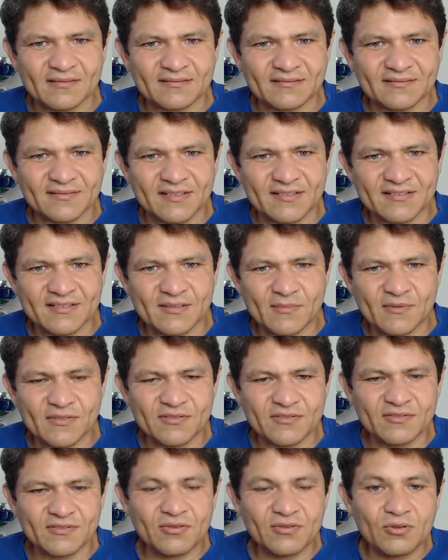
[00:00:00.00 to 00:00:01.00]
like someone
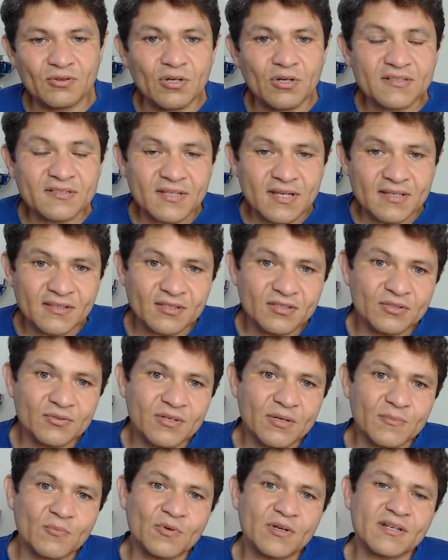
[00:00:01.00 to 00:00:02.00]
who looks like they're
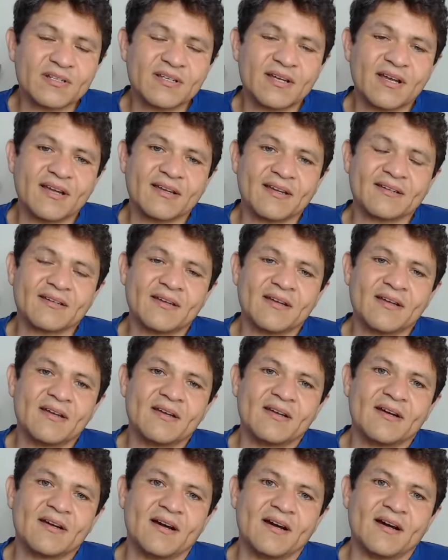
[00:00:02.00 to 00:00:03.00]
doing Muay Thai,
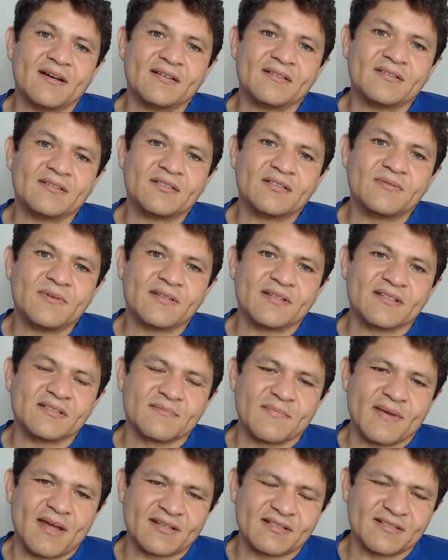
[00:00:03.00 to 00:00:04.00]
doing these
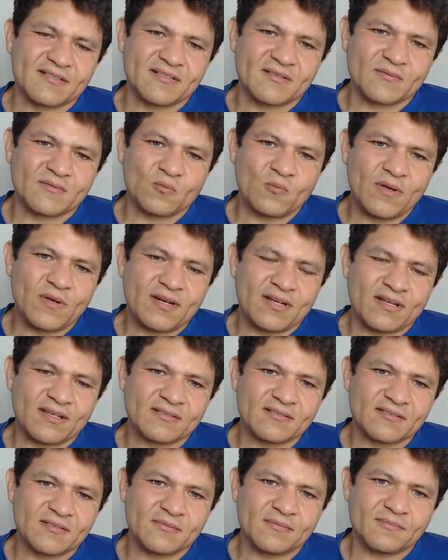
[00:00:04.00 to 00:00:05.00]
matches and winning
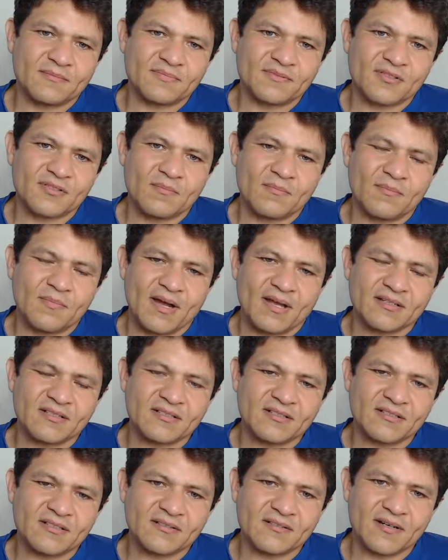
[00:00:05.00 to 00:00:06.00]
so
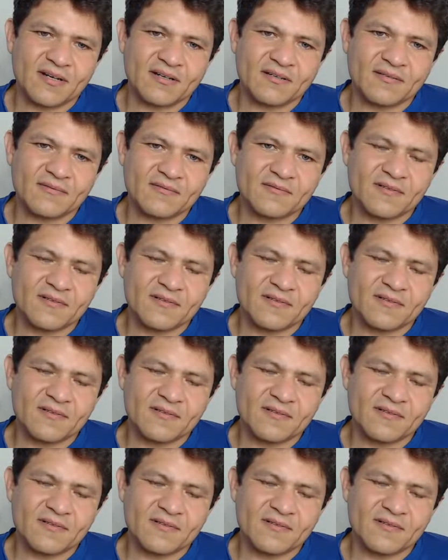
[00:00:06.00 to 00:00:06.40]
much, right?